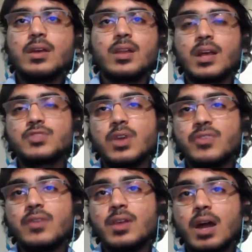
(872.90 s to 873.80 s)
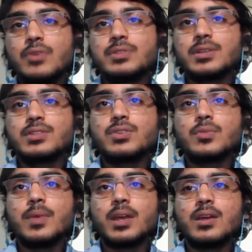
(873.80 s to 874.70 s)
Class twenty-five allows okay. us to
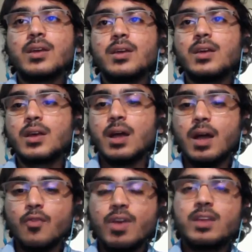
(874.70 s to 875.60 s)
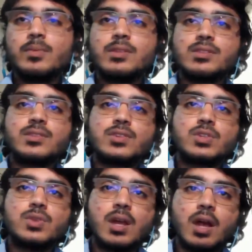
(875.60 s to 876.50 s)
make wearables,
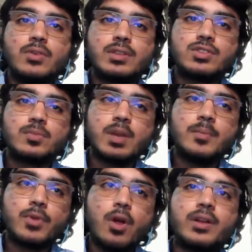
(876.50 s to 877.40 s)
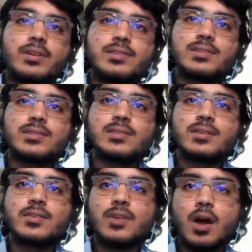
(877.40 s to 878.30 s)
allows us to make products
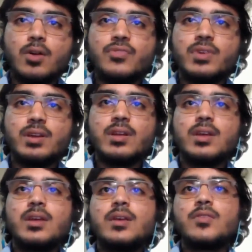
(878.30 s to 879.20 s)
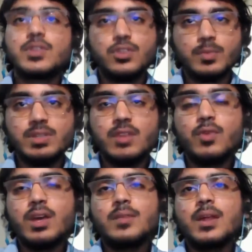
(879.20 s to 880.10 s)
out of it, which humans can wear.